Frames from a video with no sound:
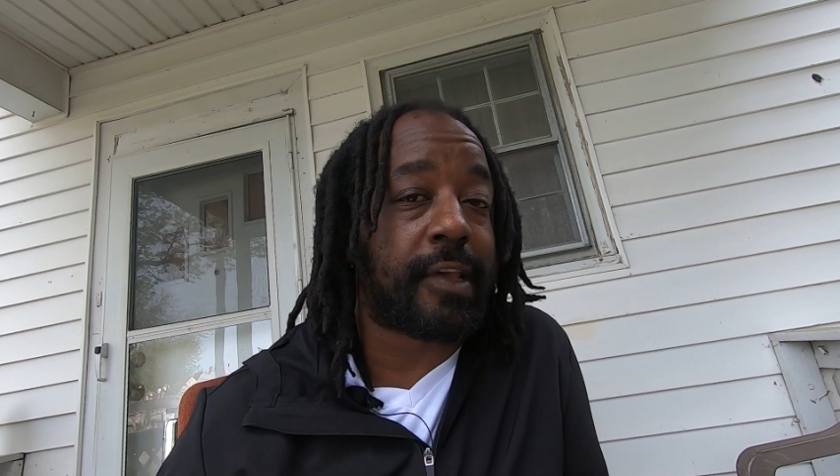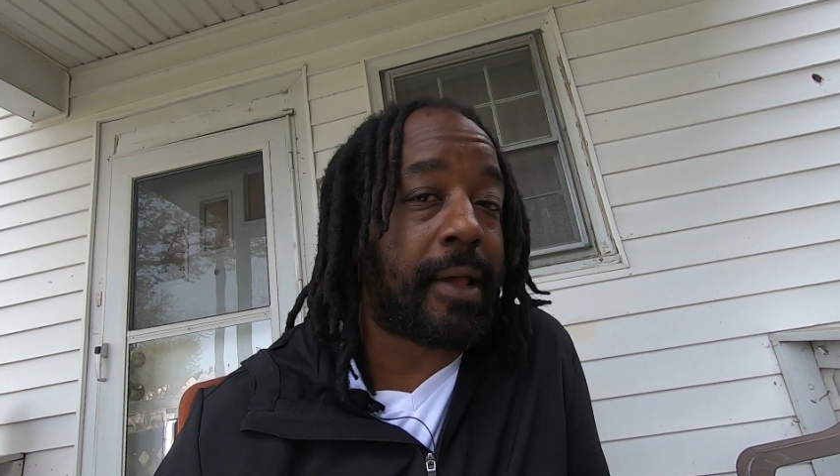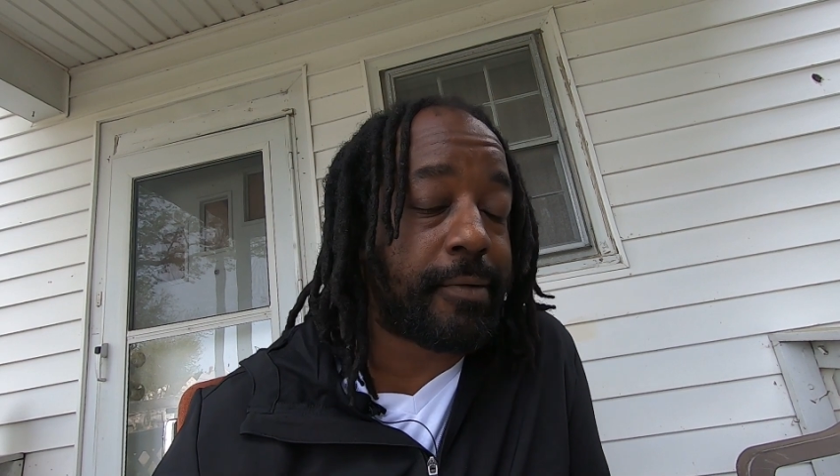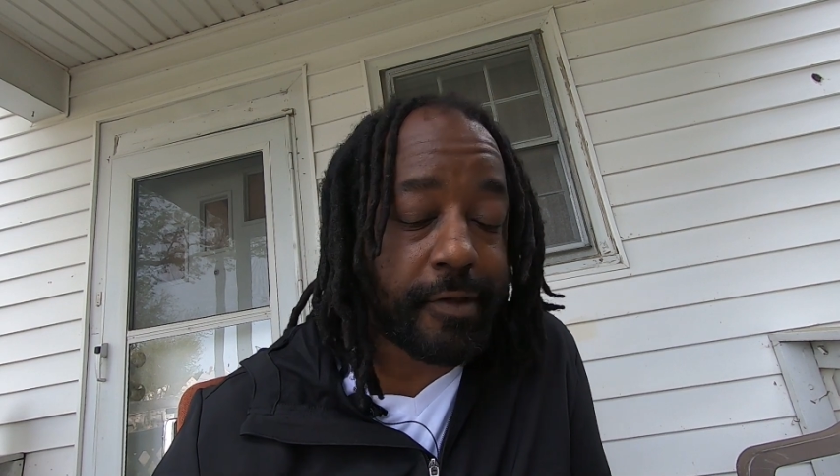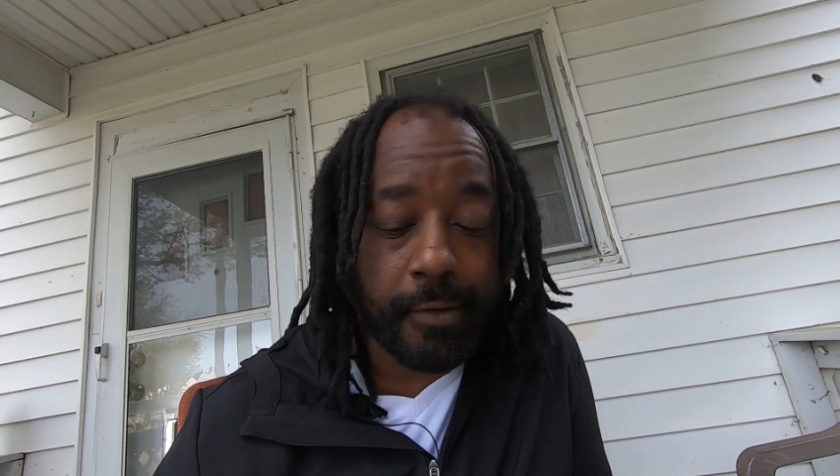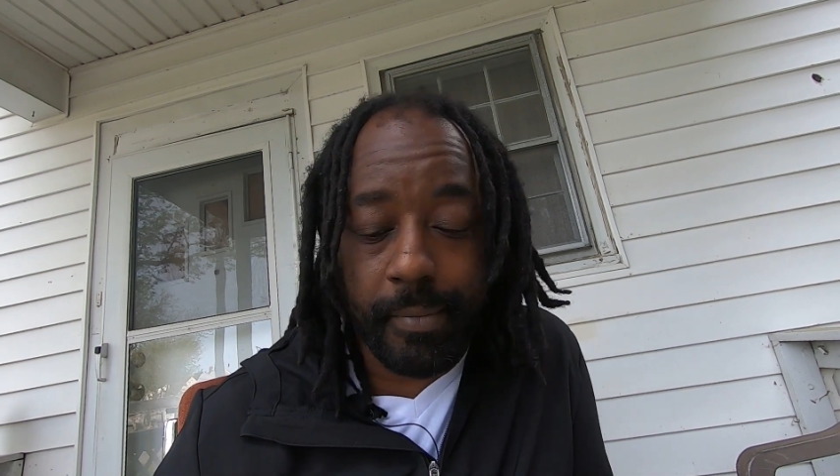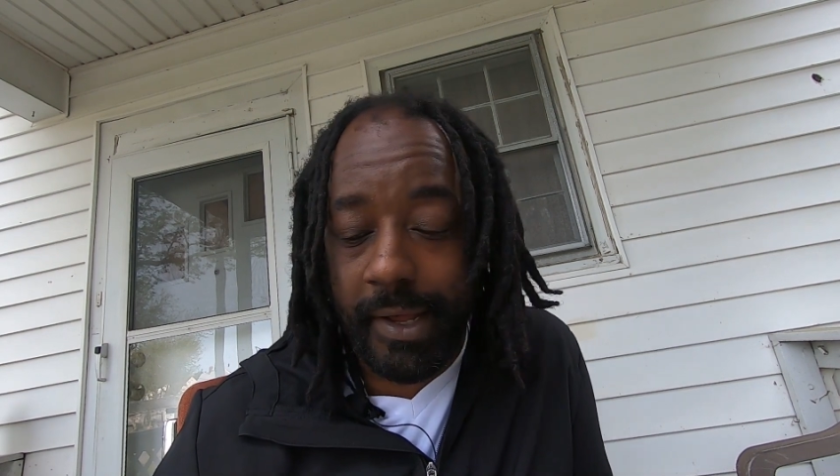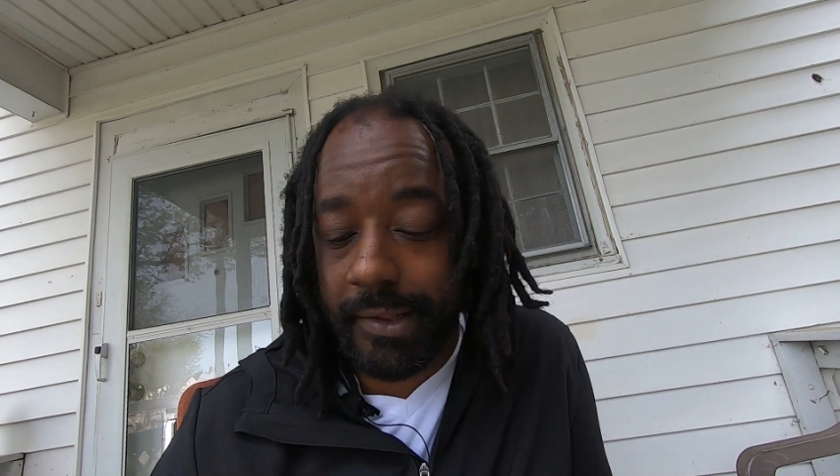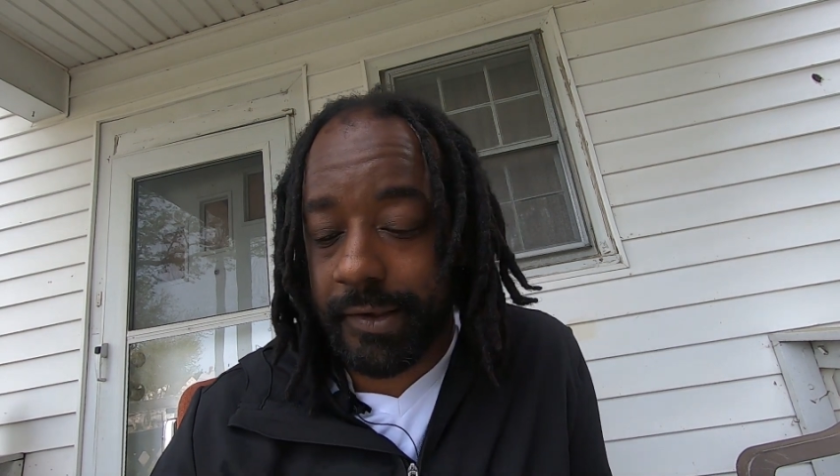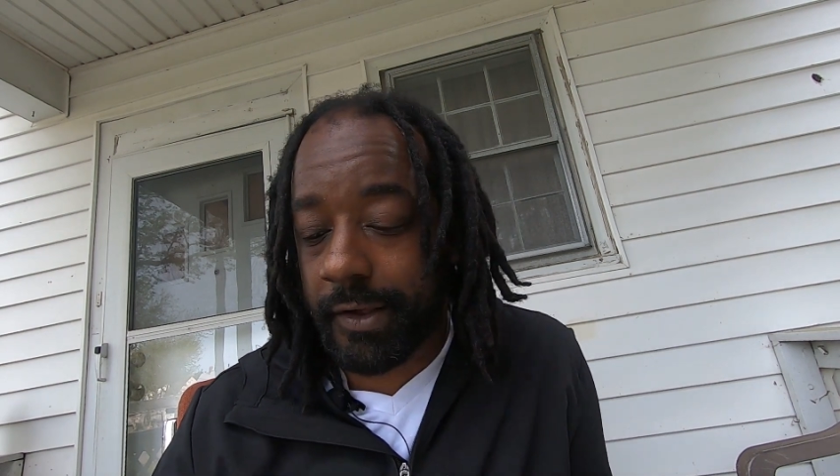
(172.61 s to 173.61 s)
times and your
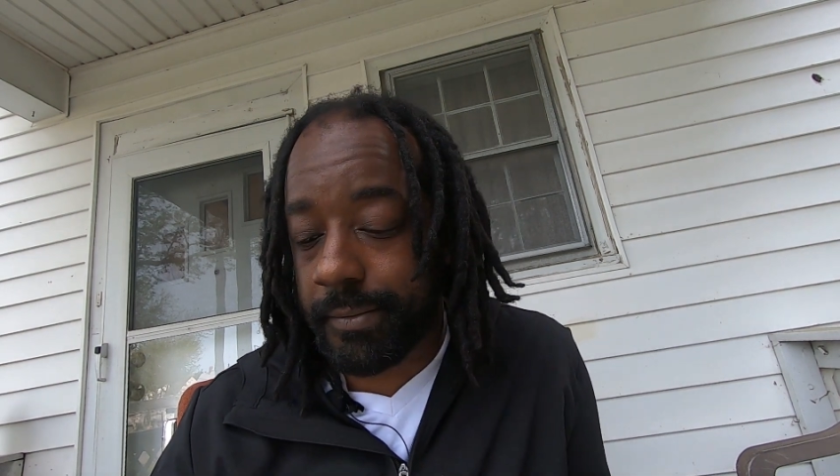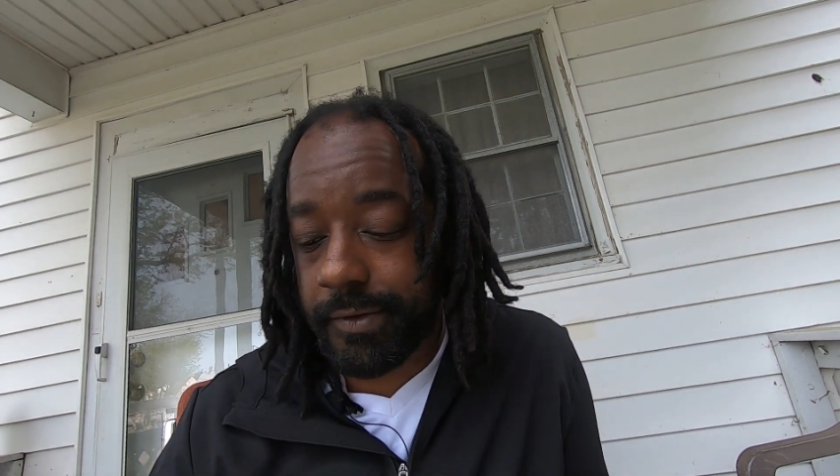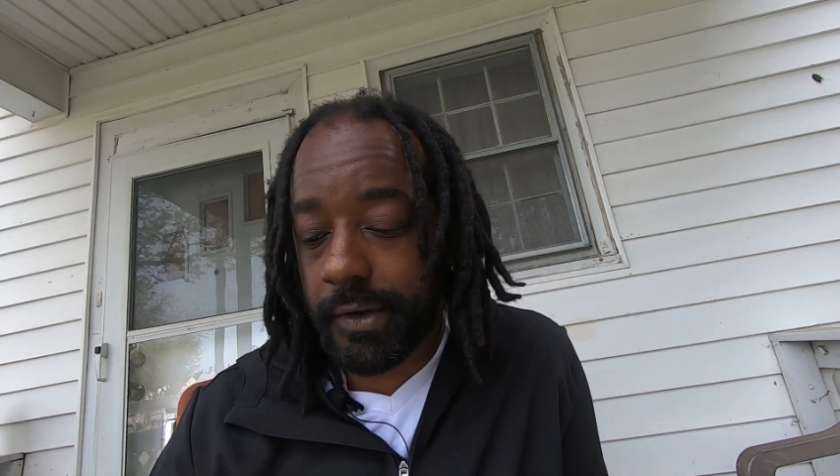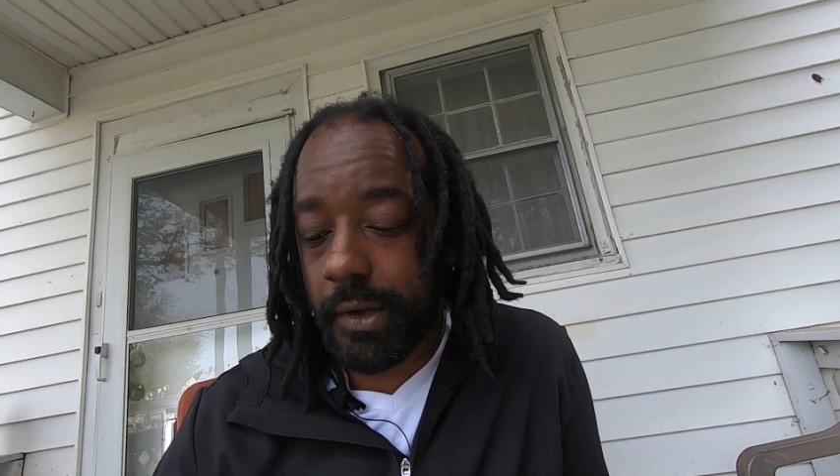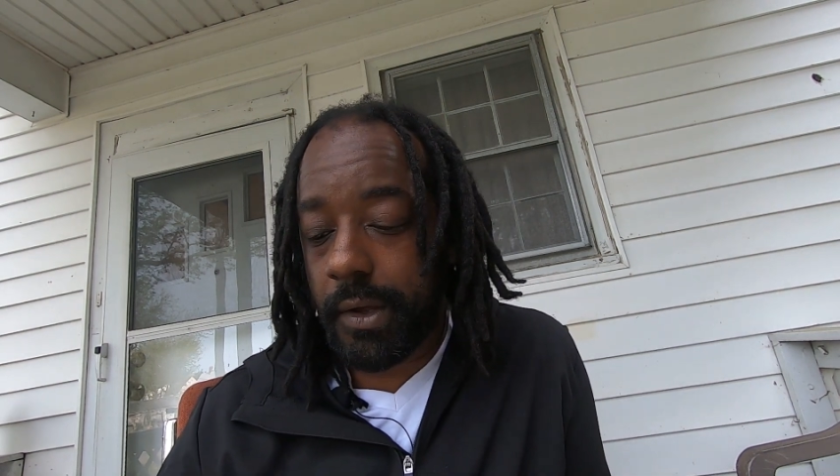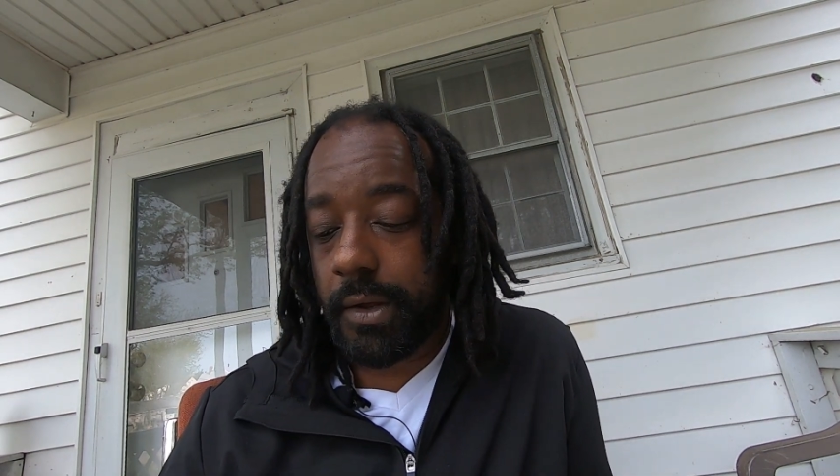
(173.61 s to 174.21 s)
bad times,